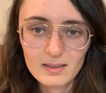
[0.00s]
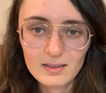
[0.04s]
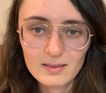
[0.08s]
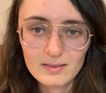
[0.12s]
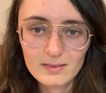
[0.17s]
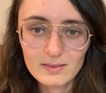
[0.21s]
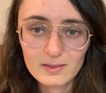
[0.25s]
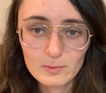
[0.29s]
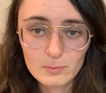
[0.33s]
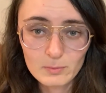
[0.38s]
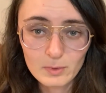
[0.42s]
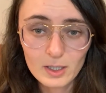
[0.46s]

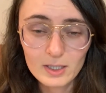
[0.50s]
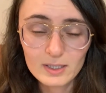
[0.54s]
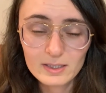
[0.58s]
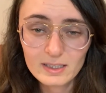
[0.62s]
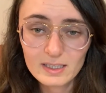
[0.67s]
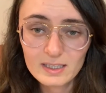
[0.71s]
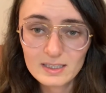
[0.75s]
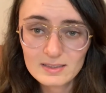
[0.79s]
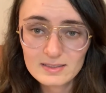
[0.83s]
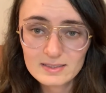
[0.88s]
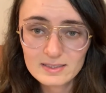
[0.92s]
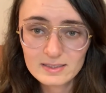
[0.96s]
the
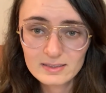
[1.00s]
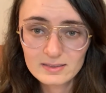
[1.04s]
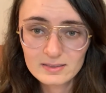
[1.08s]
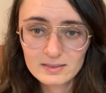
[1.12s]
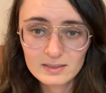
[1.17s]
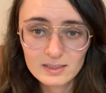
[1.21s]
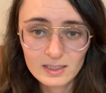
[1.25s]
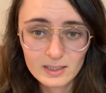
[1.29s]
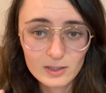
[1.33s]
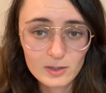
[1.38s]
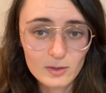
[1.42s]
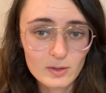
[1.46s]
markets
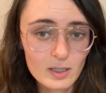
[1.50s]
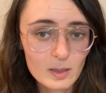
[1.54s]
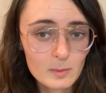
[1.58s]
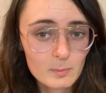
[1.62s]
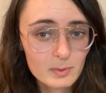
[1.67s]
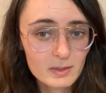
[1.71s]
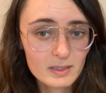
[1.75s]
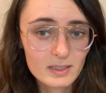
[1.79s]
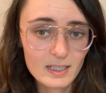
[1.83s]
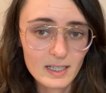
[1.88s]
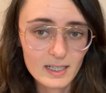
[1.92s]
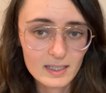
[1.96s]
can go up
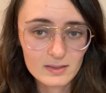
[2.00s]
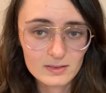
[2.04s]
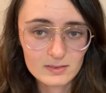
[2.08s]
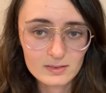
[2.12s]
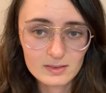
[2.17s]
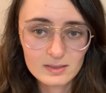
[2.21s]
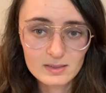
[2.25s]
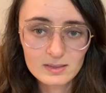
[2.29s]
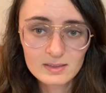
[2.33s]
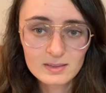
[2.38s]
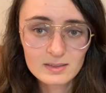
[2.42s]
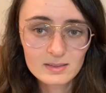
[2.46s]
and down
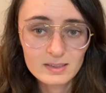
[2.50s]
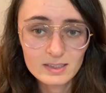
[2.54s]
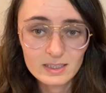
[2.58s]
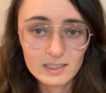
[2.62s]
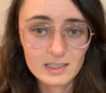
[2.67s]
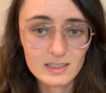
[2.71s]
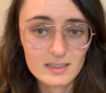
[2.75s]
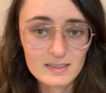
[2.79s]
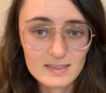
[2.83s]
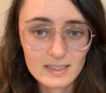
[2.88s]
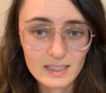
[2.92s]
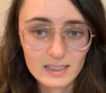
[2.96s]
in
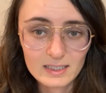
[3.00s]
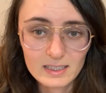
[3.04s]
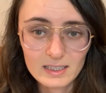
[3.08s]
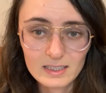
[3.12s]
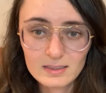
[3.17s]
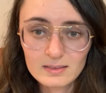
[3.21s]
a second.